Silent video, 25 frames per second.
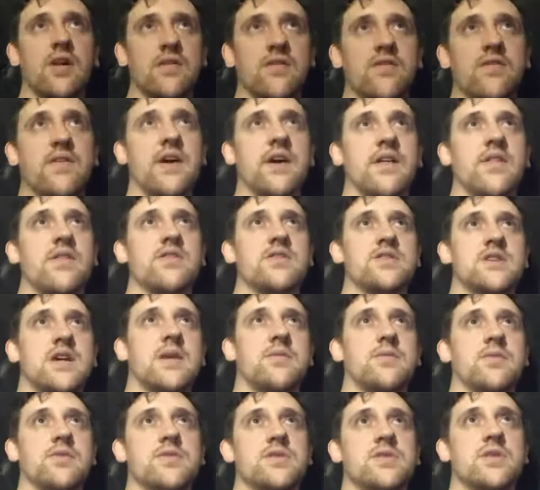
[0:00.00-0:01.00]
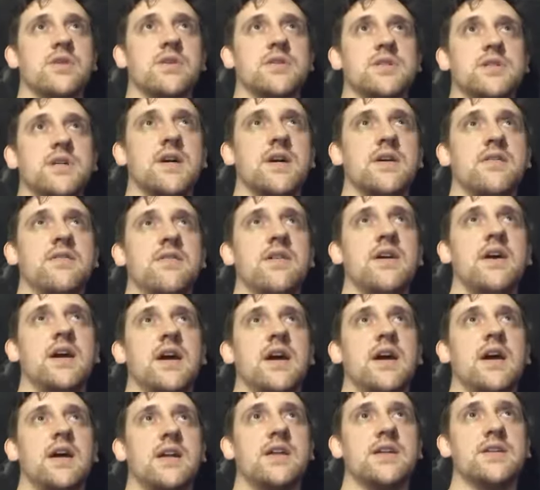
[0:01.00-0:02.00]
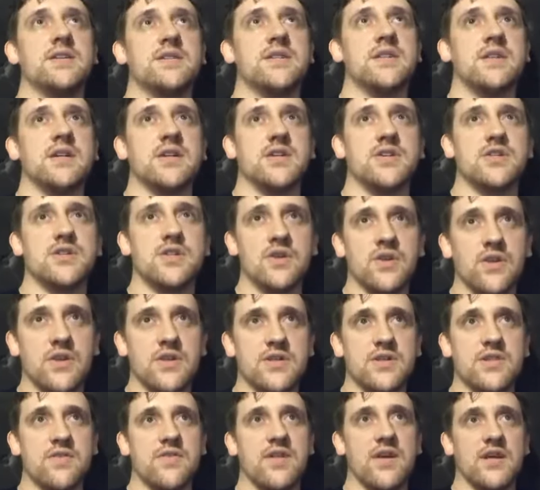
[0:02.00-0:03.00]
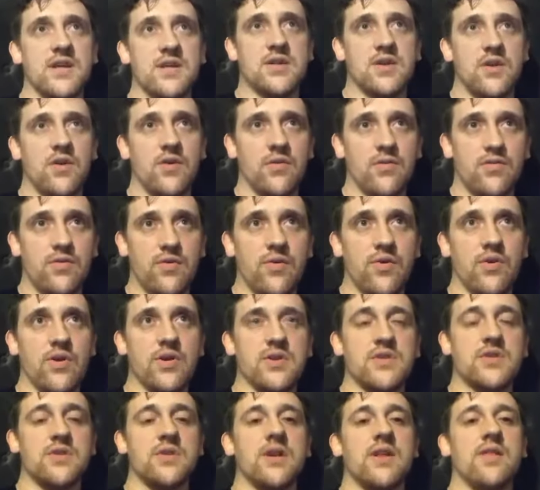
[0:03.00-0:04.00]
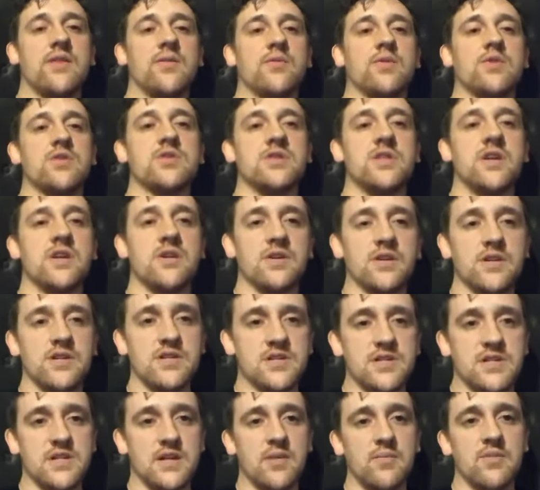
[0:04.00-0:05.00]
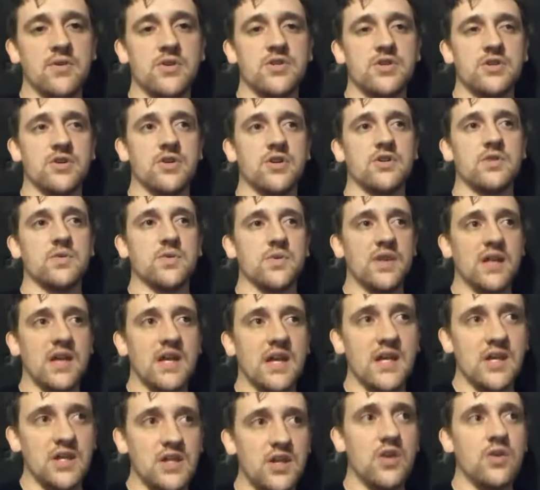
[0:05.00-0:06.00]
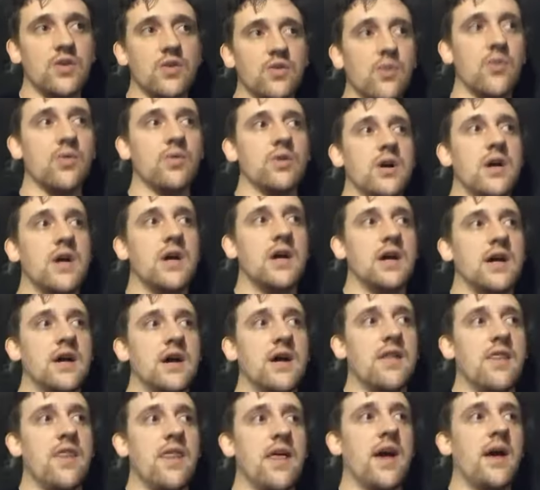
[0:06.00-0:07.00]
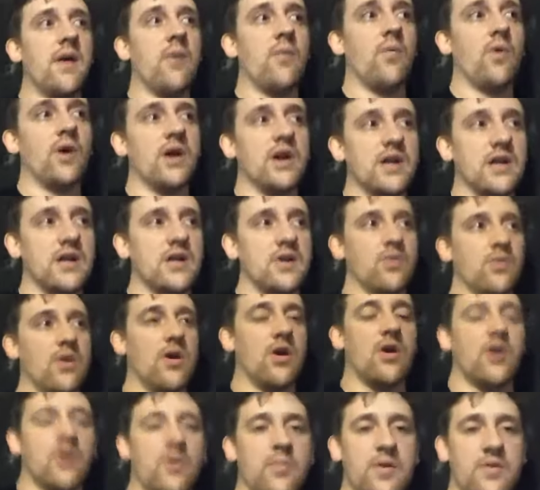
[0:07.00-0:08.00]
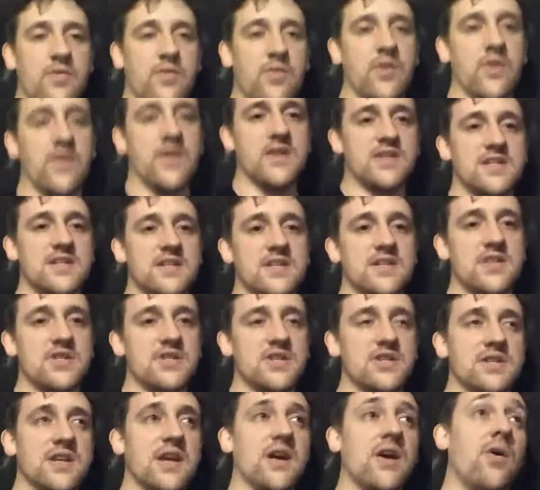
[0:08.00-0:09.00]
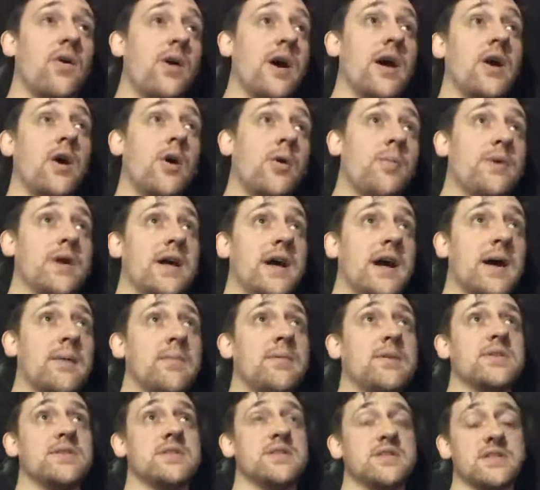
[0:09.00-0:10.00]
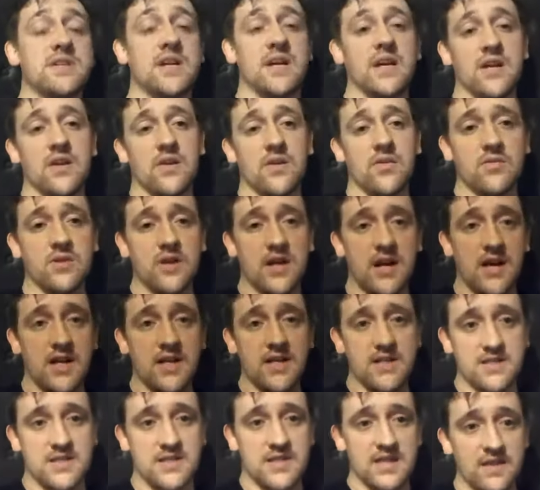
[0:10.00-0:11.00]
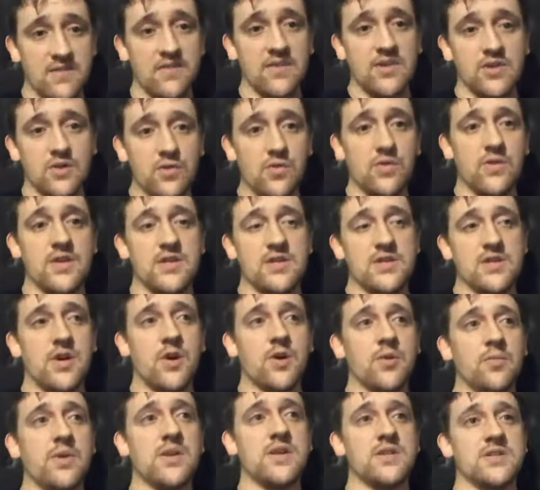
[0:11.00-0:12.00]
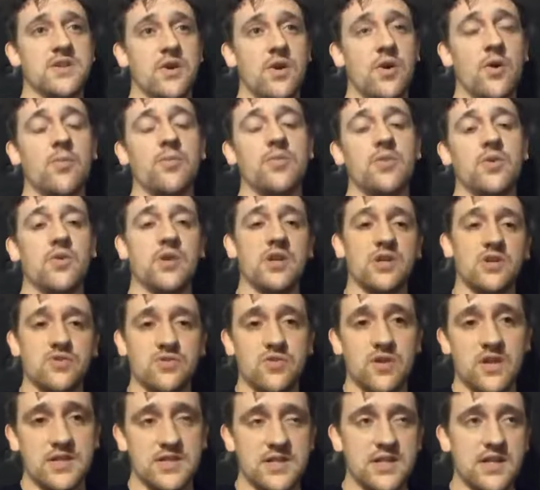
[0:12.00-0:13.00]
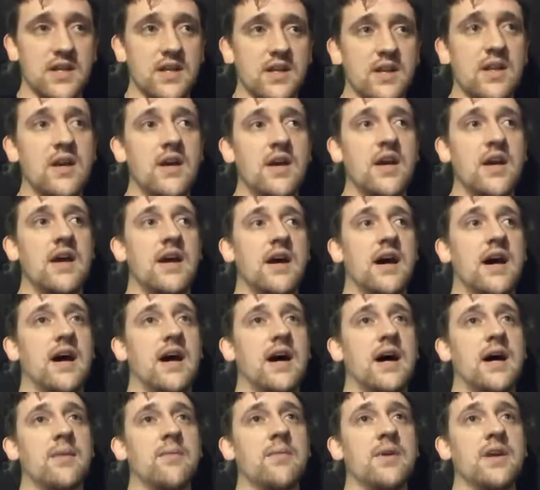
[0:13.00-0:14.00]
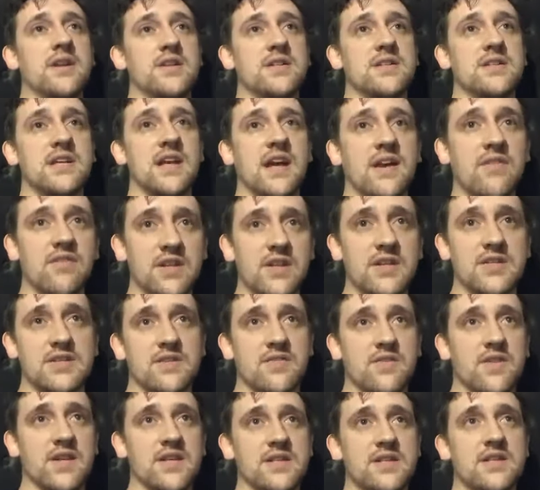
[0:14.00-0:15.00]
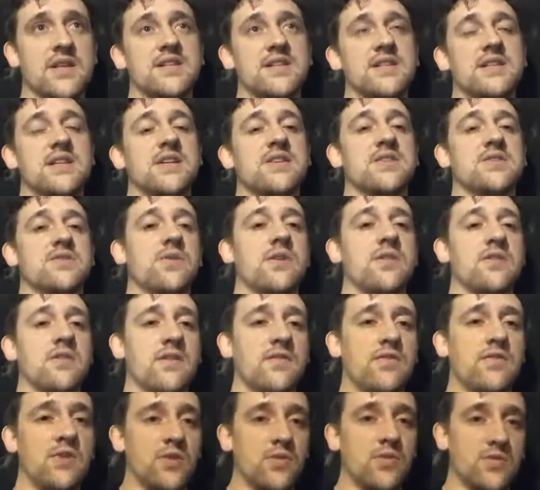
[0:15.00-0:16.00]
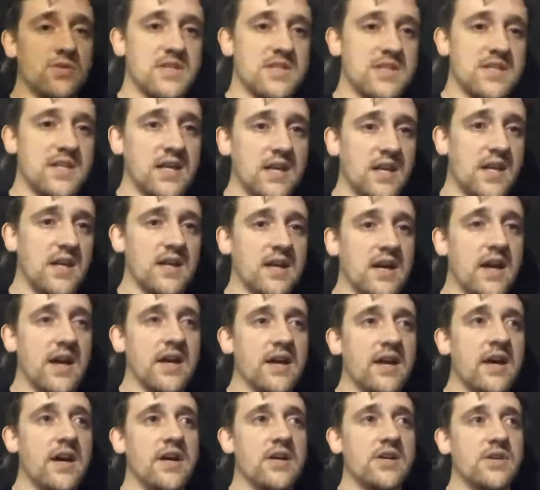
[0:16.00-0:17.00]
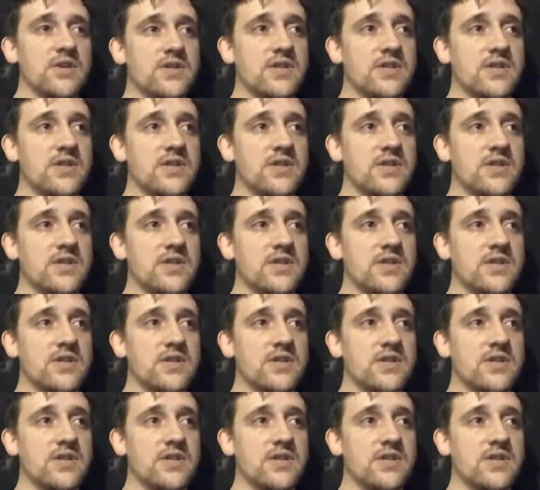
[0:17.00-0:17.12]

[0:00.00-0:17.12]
of Faith chapter, starts off. It is the assurance of things hoped for. So, in other words, there is some assurance within you that what you are hoping for, and this isn't just like, oh, I hope it happens. It's like, no, God has given you this hope. It is a hope you can trust in, um, and is the evidence of things not seen. So, even if you don't see it yet, you